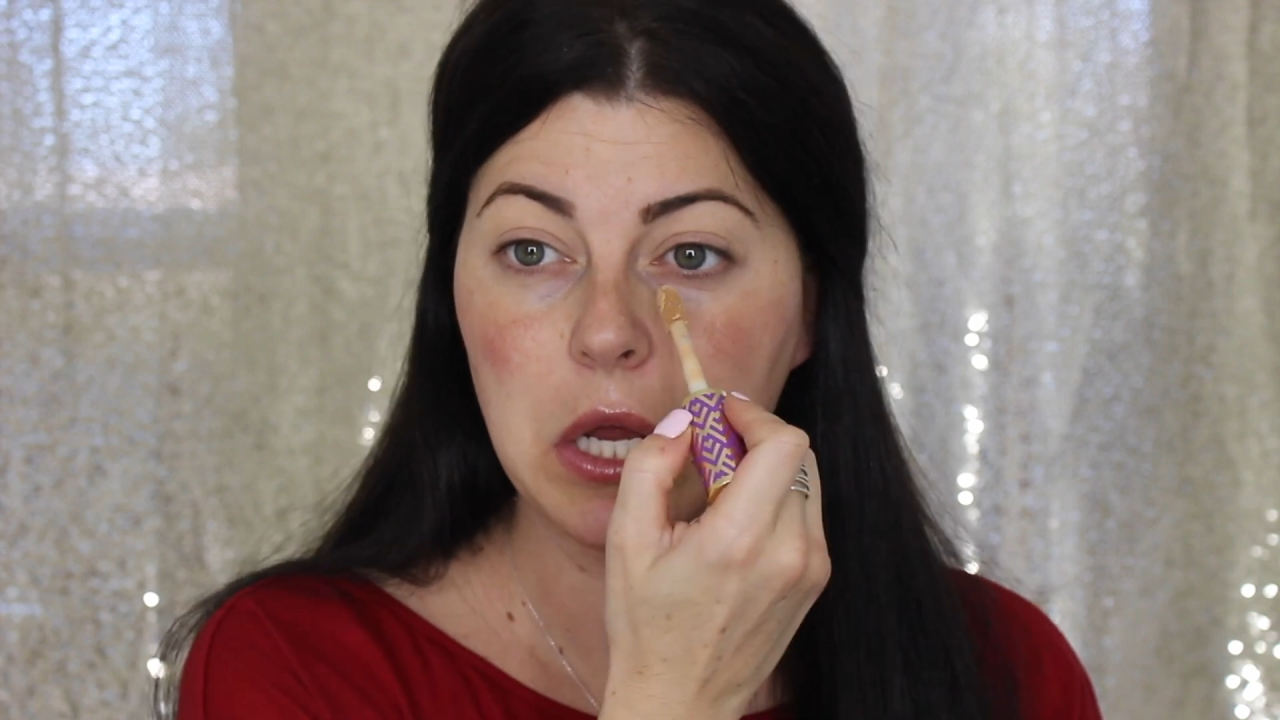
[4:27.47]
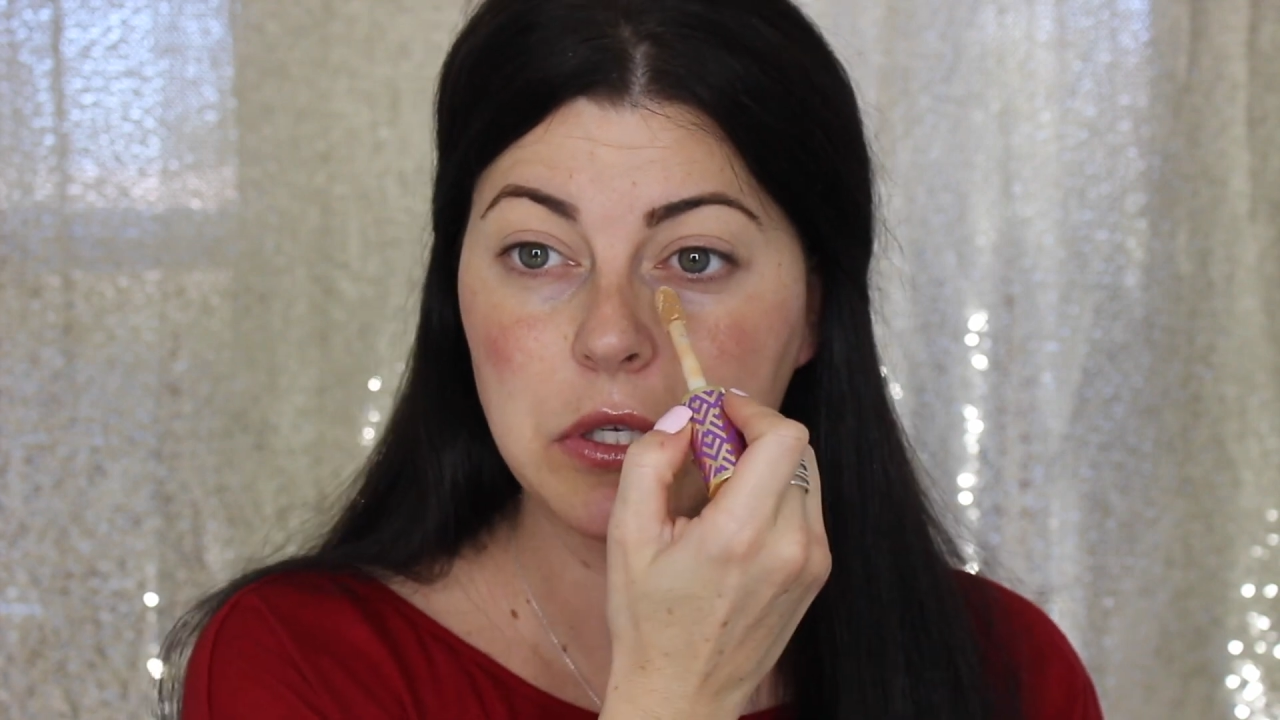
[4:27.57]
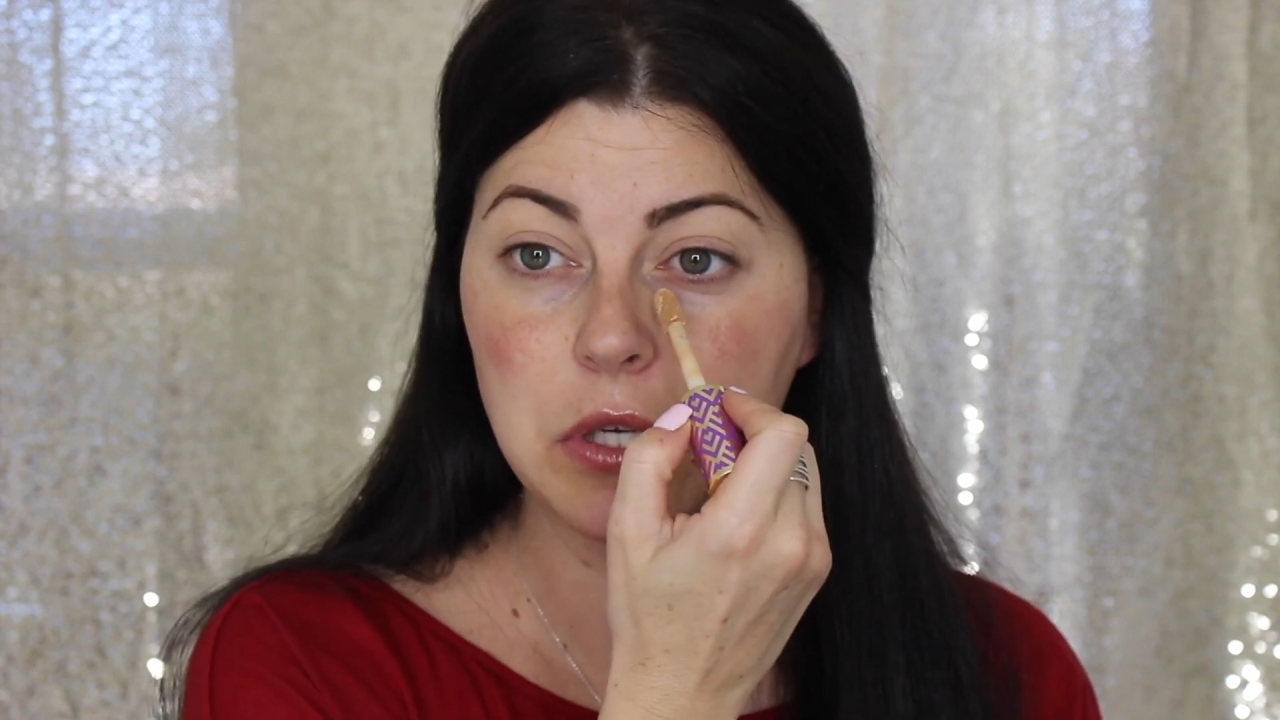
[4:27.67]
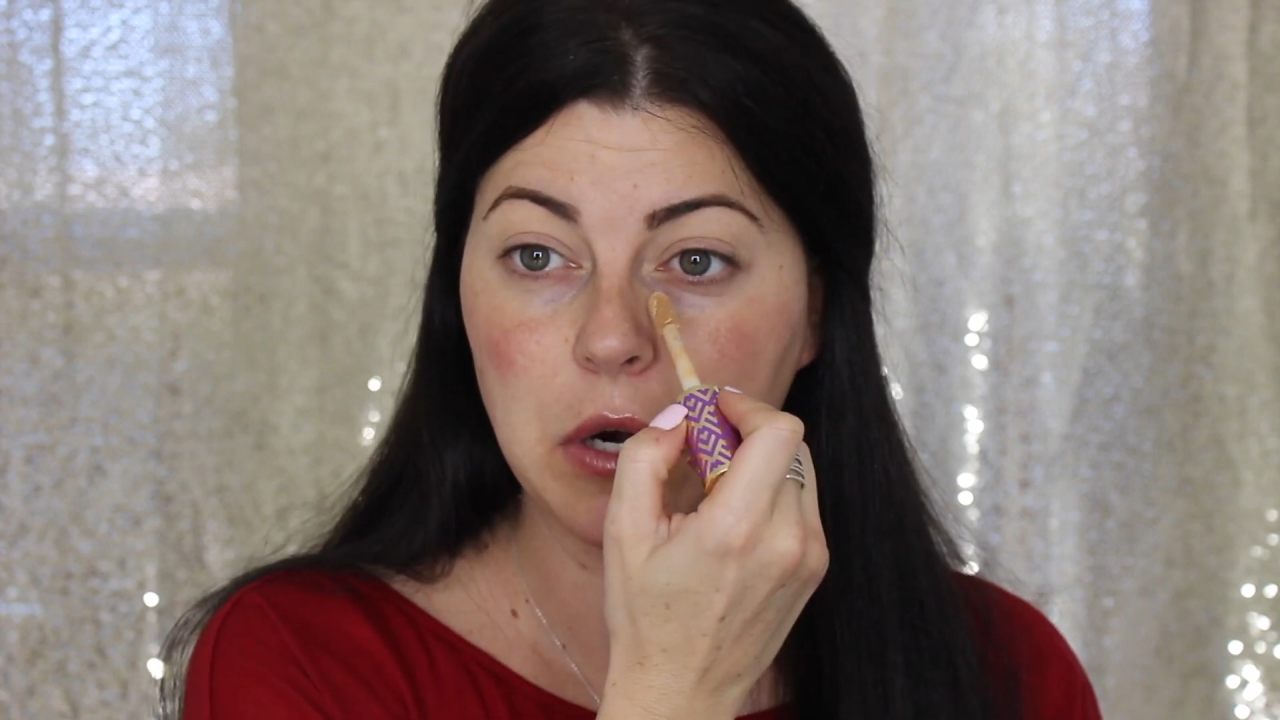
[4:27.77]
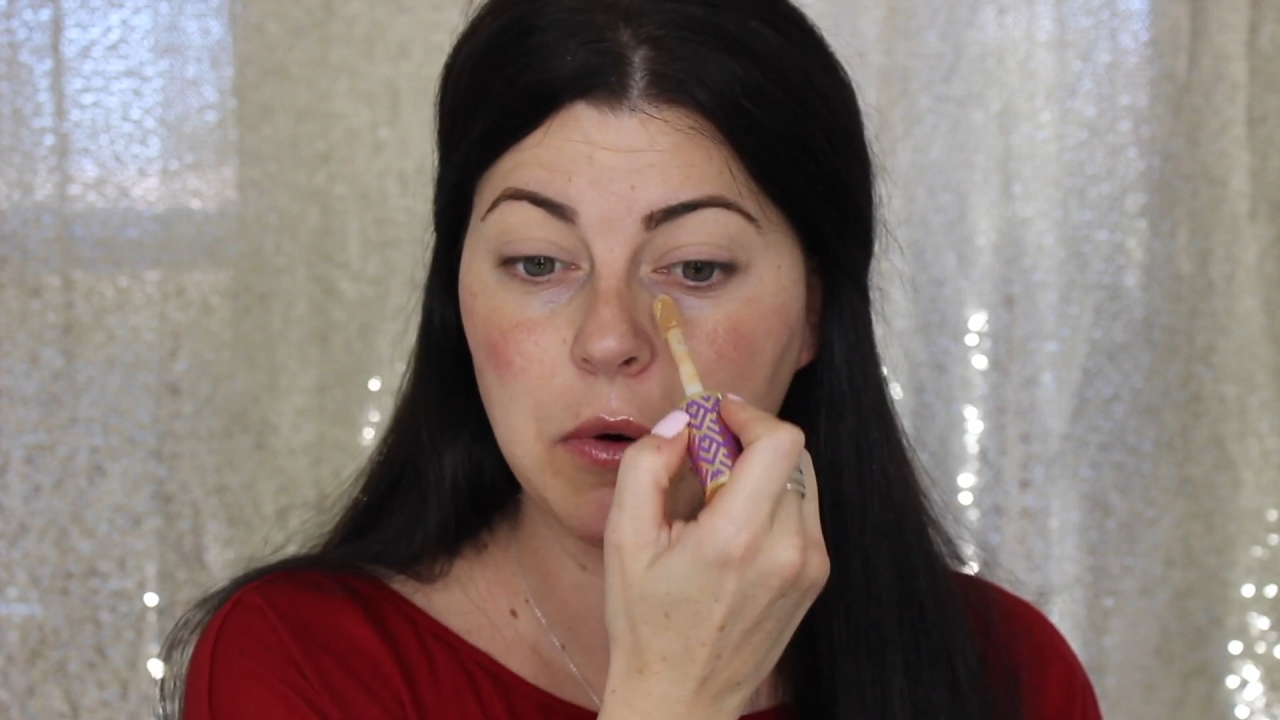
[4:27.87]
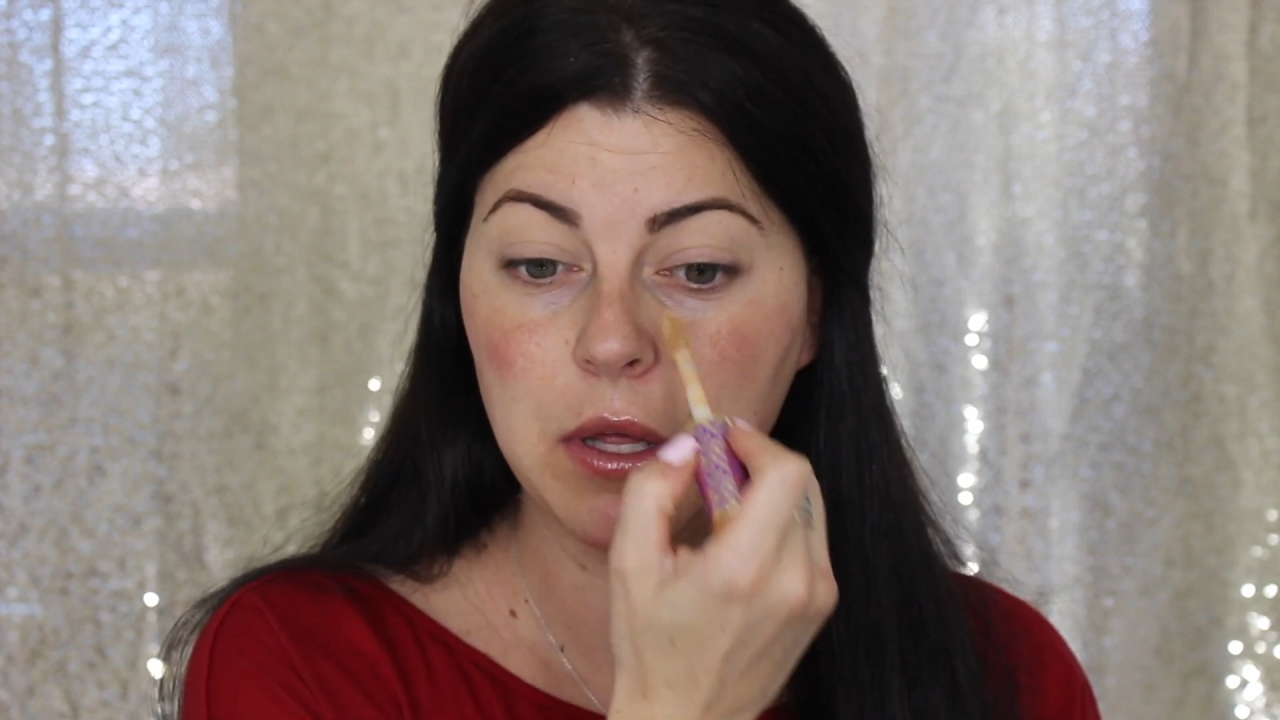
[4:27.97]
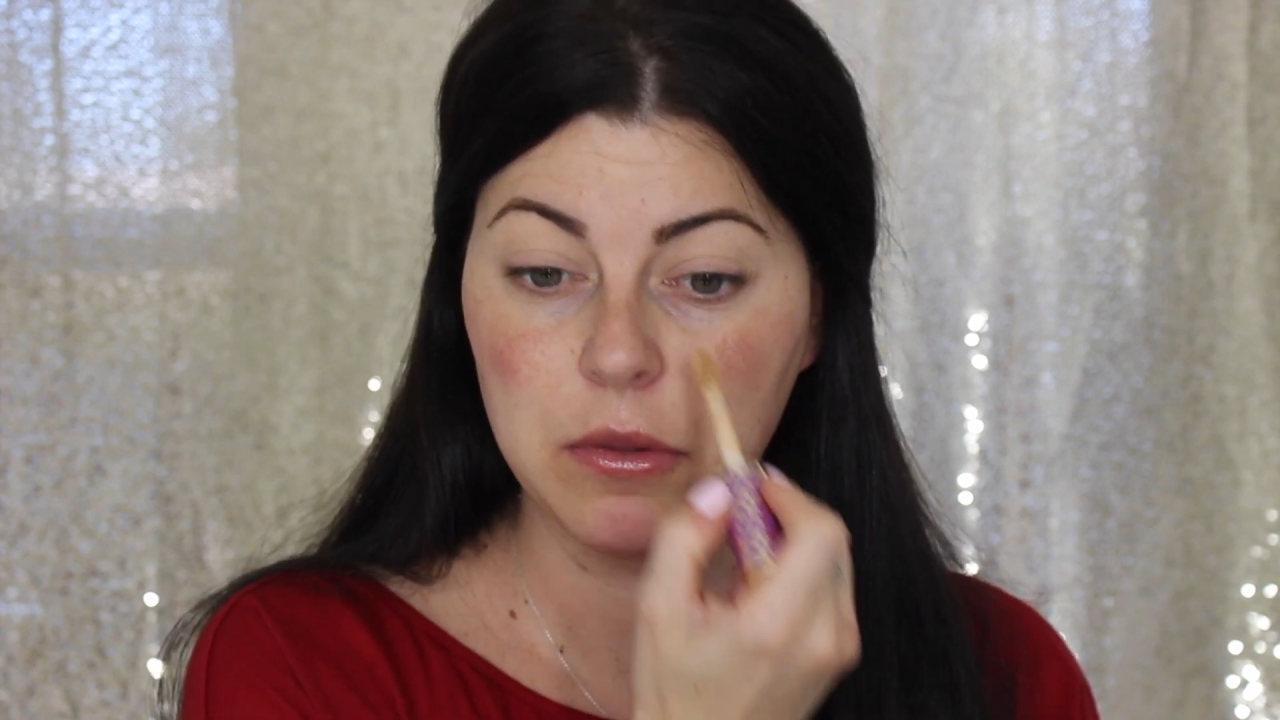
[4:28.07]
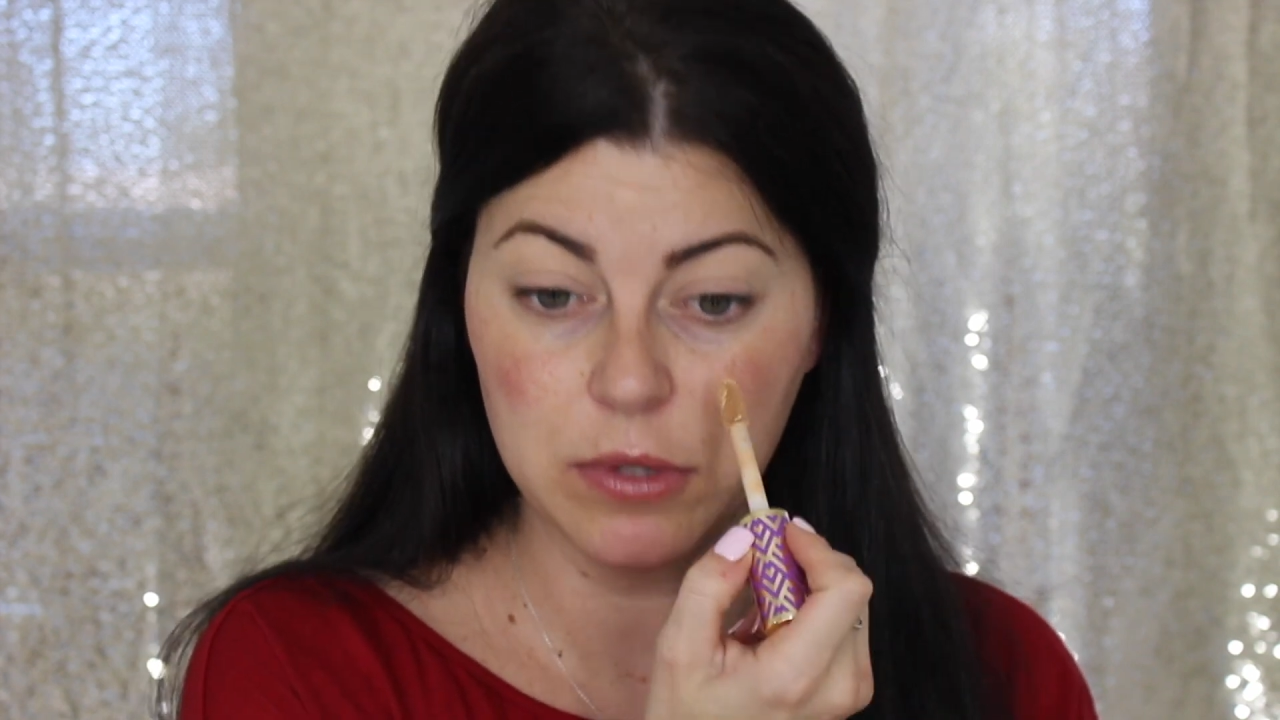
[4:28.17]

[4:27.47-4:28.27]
start with,